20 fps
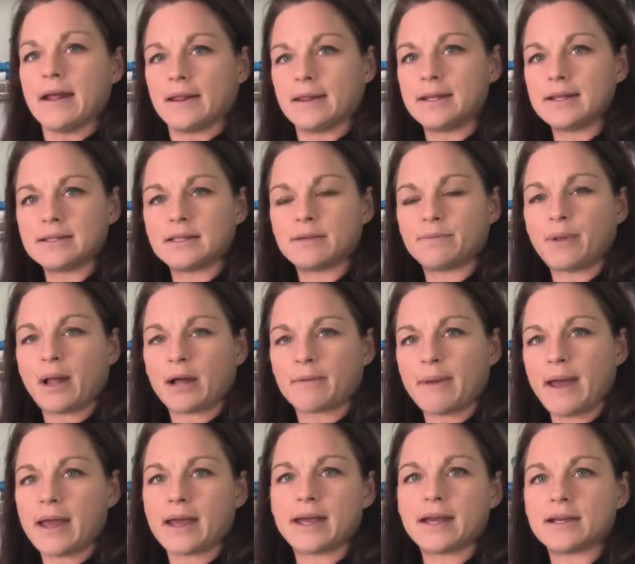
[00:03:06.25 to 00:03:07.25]
this Ziploc
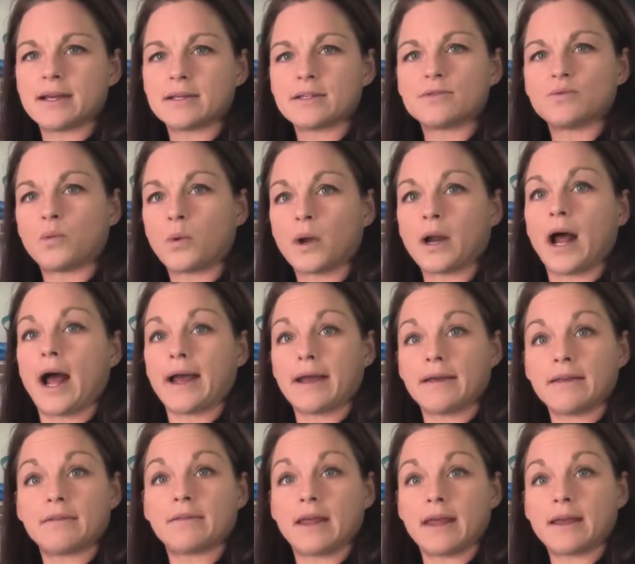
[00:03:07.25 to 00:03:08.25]
baggie is what I
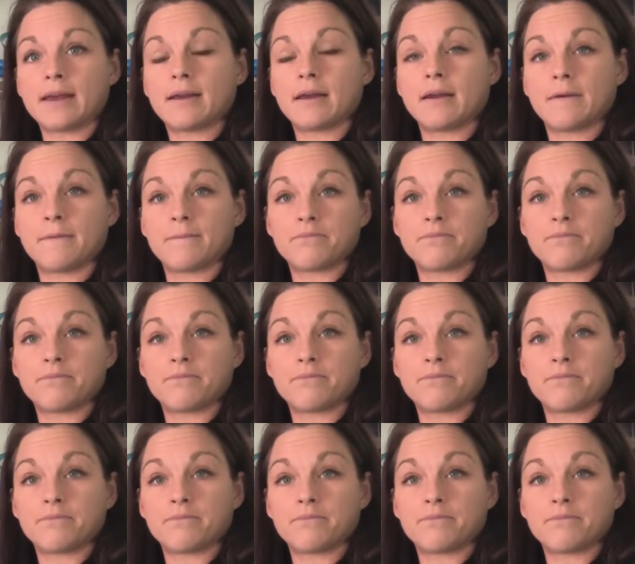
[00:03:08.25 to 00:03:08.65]
think